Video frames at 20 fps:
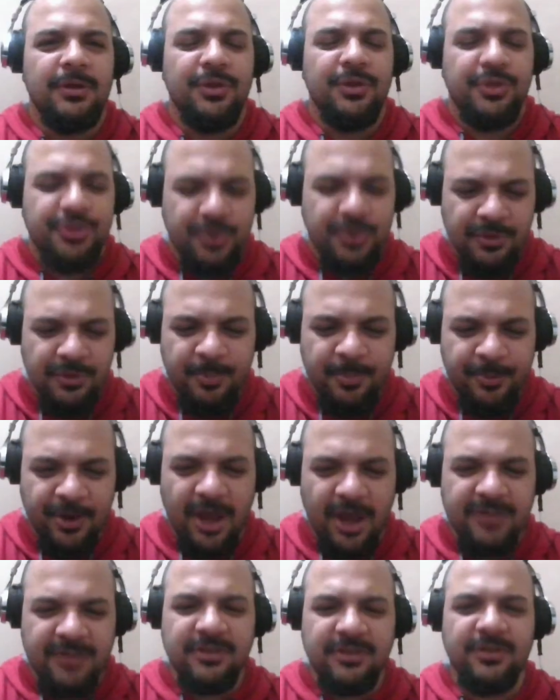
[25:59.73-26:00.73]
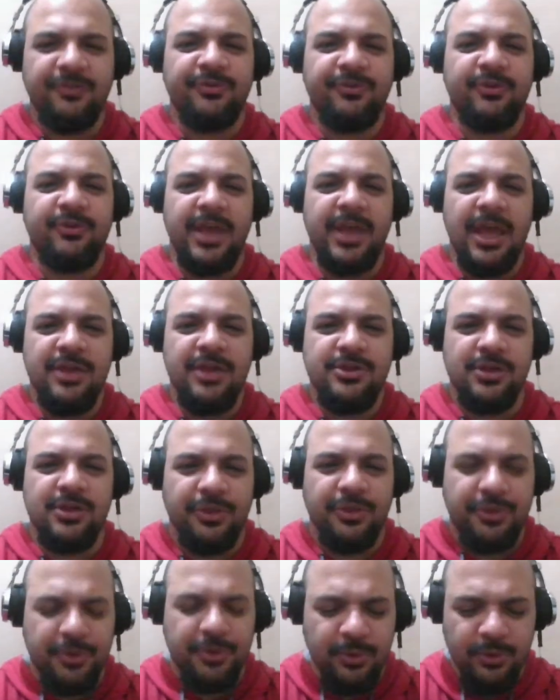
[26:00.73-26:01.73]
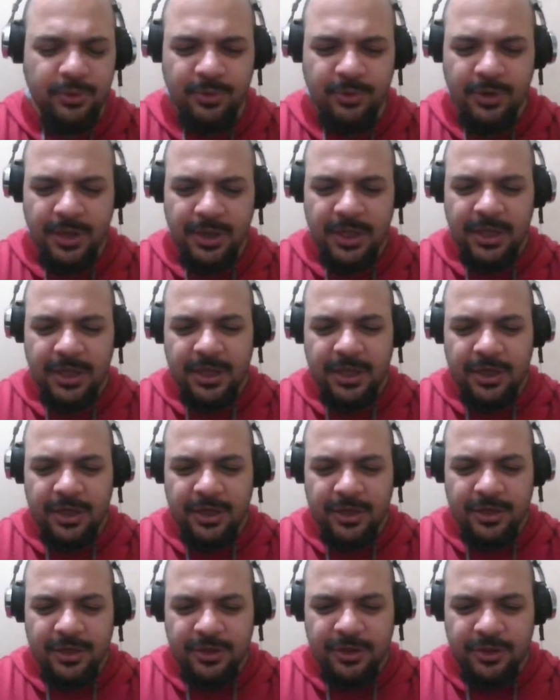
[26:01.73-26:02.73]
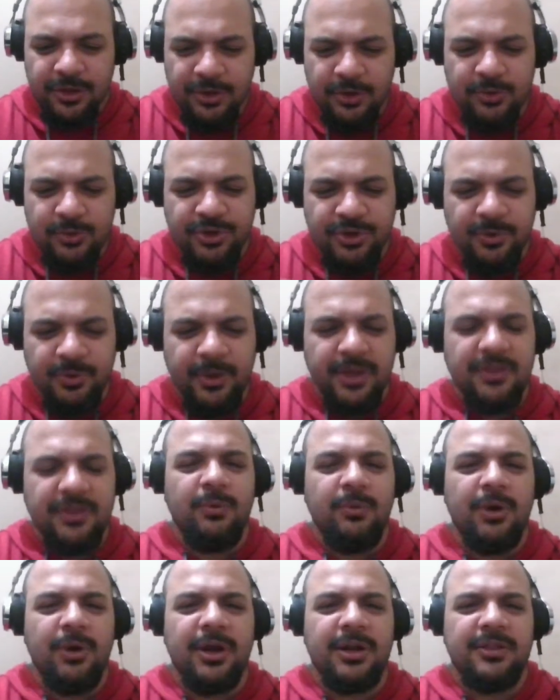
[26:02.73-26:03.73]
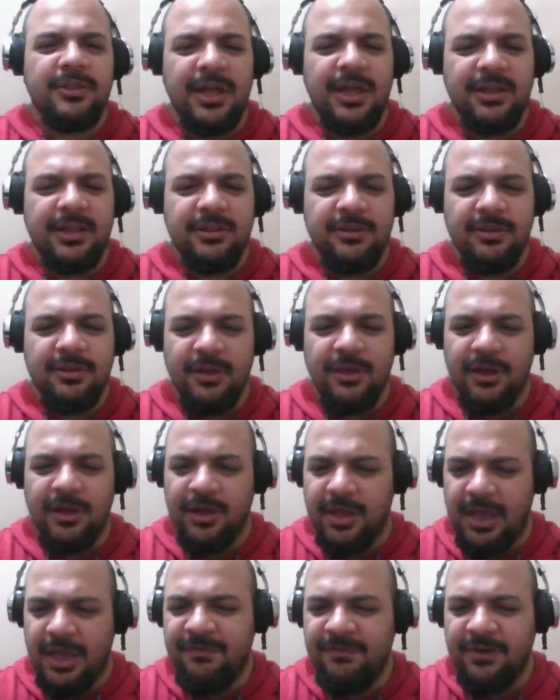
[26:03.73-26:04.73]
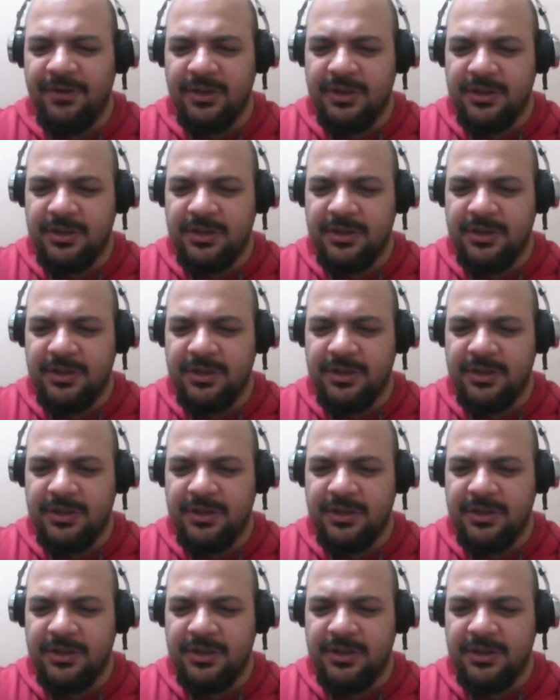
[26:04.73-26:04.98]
through the process of creation, through you doing the work that even